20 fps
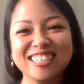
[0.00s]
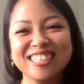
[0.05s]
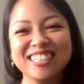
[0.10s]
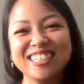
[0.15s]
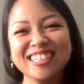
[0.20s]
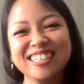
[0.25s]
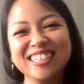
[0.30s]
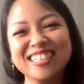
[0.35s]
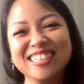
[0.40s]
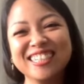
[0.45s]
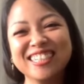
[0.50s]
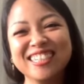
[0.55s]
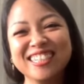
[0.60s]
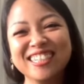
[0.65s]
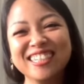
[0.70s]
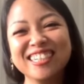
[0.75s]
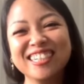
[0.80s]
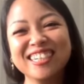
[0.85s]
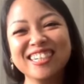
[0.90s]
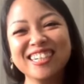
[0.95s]

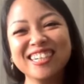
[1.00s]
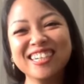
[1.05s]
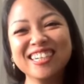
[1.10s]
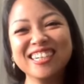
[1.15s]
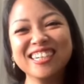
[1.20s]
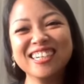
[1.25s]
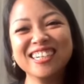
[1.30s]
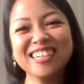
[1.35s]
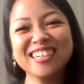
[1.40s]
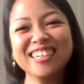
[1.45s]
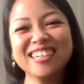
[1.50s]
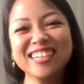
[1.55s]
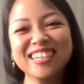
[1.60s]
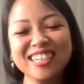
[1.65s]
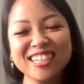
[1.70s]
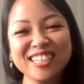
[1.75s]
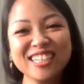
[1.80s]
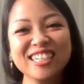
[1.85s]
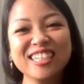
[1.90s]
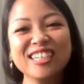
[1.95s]

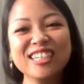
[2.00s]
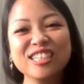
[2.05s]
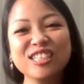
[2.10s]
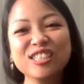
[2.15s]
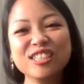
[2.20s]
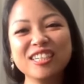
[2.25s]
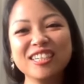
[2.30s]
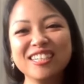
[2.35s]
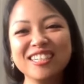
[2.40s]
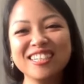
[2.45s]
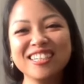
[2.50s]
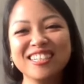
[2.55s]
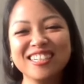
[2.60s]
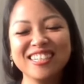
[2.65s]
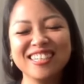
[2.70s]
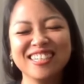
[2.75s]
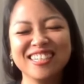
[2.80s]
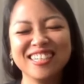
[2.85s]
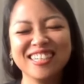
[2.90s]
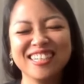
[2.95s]

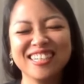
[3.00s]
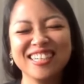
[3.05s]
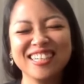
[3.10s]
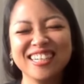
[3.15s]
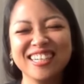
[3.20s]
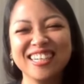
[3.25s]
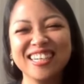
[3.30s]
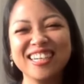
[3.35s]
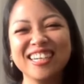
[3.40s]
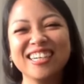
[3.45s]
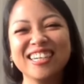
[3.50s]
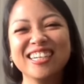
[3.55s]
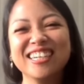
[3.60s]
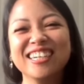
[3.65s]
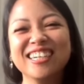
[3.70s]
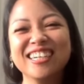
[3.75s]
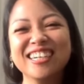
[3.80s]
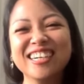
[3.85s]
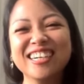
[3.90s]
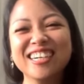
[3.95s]

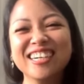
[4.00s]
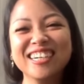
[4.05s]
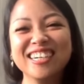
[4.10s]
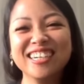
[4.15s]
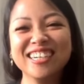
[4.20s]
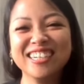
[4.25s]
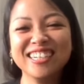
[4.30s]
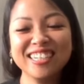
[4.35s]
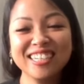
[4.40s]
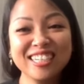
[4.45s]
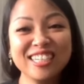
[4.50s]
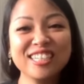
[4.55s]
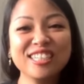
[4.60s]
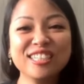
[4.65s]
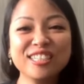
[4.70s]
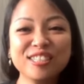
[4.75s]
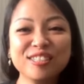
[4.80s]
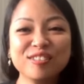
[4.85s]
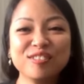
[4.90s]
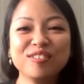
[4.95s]

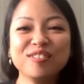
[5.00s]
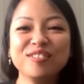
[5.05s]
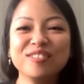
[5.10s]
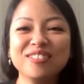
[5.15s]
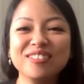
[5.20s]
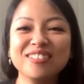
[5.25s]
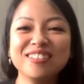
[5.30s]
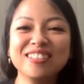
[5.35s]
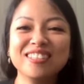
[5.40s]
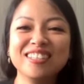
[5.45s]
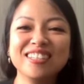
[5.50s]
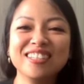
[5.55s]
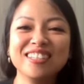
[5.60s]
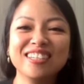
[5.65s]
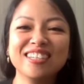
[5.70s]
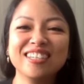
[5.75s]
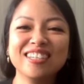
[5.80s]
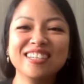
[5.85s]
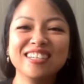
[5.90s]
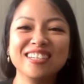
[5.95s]

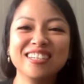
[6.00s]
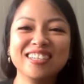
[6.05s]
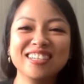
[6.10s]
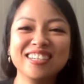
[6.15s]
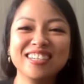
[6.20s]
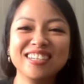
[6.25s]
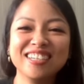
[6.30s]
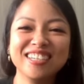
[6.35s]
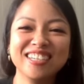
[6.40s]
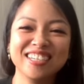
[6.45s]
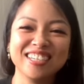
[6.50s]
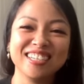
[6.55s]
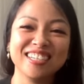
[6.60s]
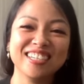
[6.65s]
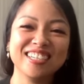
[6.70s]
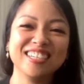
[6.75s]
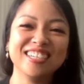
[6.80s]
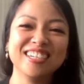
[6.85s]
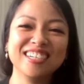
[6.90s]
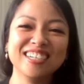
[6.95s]

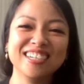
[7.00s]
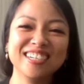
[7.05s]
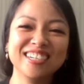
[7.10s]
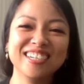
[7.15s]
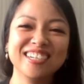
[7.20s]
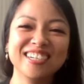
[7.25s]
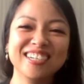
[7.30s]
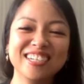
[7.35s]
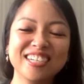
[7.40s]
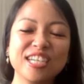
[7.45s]
This person isn't speaking.